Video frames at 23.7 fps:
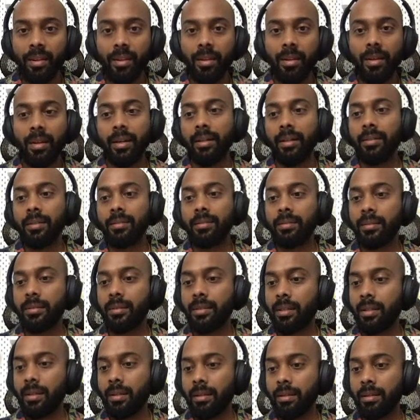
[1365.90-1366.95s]

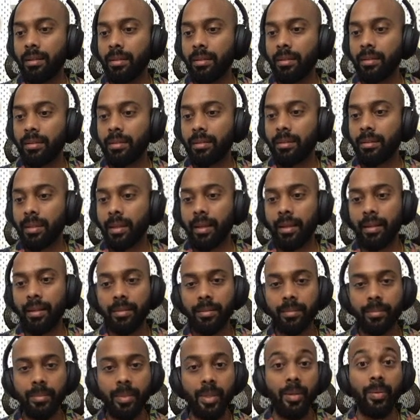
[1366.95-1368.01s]
And yeah,
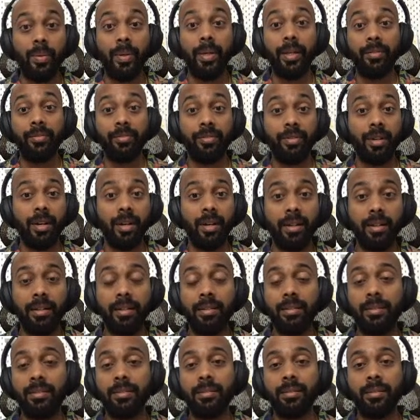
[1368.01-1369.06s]
my wife tried it
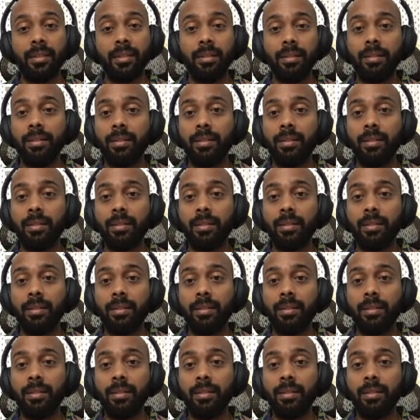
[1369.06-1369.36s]
and